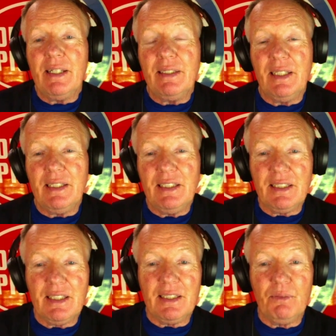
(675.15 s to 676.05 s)
that he's
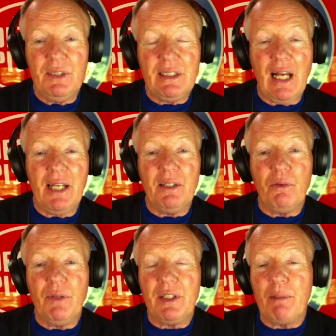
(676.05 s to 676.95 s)
going to re-sign
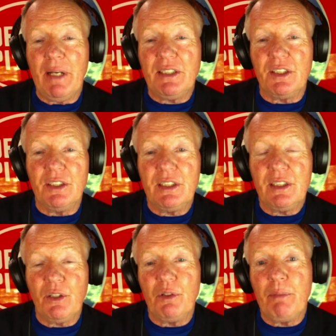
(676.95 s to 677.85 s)
with the Pacers.
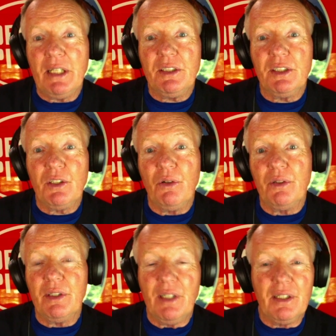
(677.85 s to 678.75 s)
So the Pacers, though,
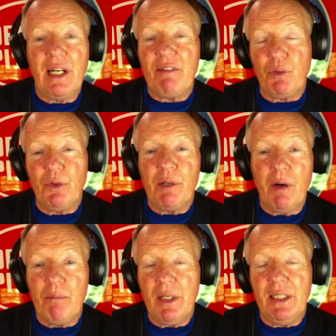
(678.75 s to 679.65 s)
they're going to have to worry
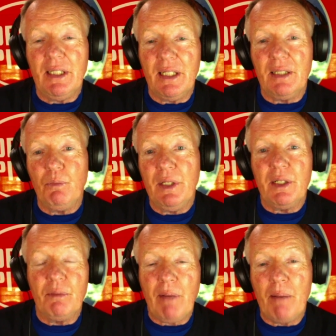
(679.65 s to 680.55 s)
about money. Again, we
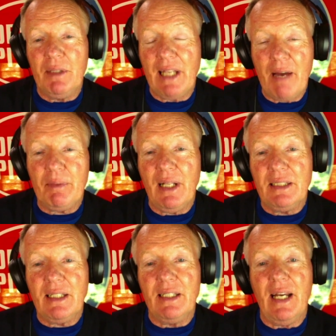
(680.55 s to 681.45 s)
could probably
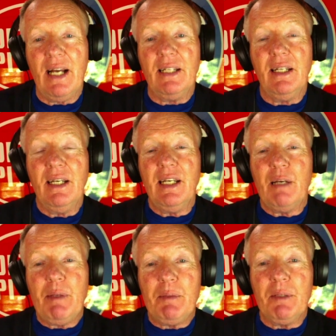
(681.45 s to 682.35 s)
capitalize on that
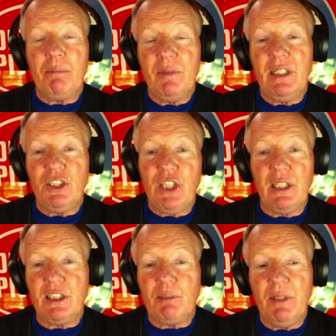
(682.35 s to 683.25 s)
and maybe get
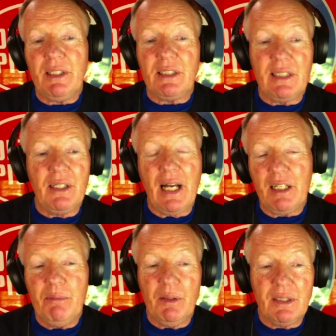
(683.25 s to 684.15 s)
Jalen Smith, because they're not
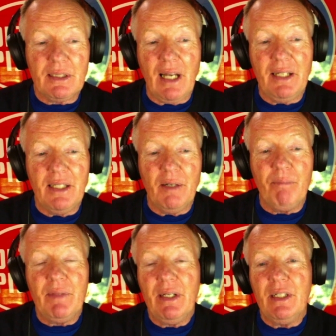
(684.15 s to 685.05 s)
going to be able to sign
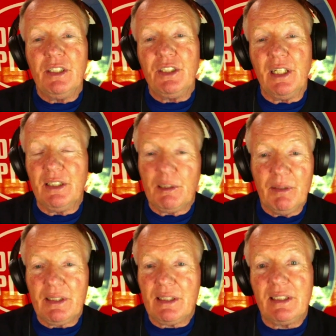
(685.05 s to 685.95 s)
him. Jalen
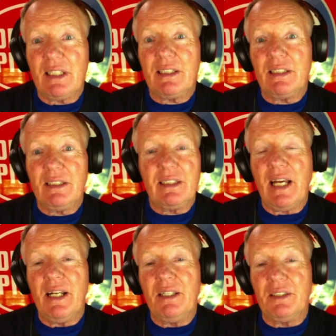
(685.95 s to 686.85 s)
Smith,
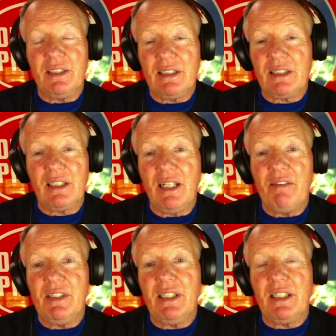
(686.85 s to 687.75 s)
6'10 or
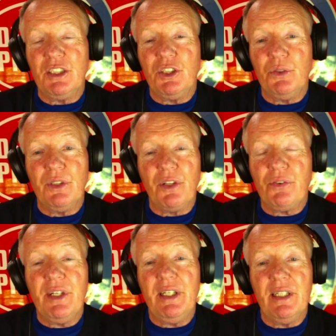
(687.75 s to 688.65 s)
6'11. He can shoot the
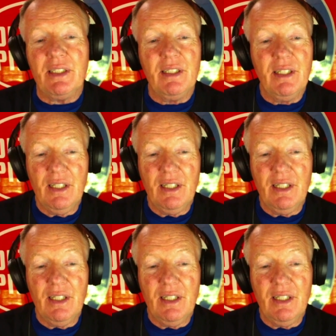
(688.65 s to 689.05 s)
3 and